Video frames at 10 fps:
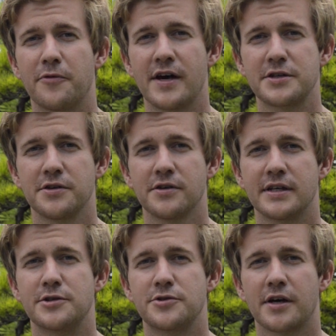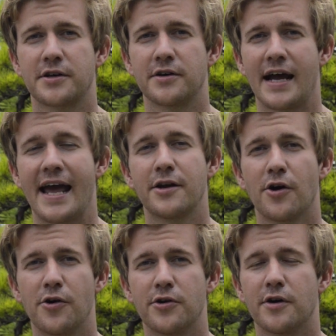professional, instructor,
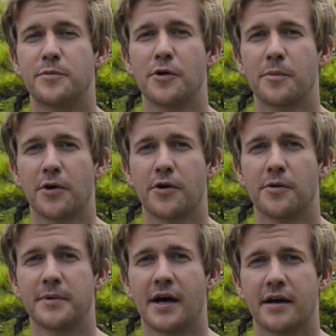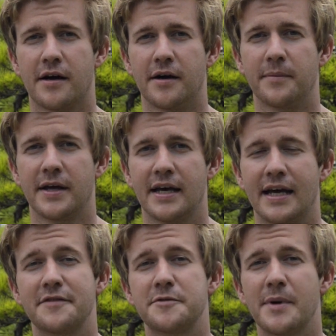and owner of bjornbjorholm.com,
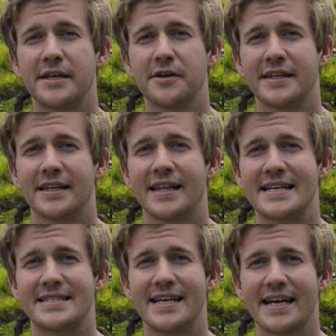and I've spent nearly the last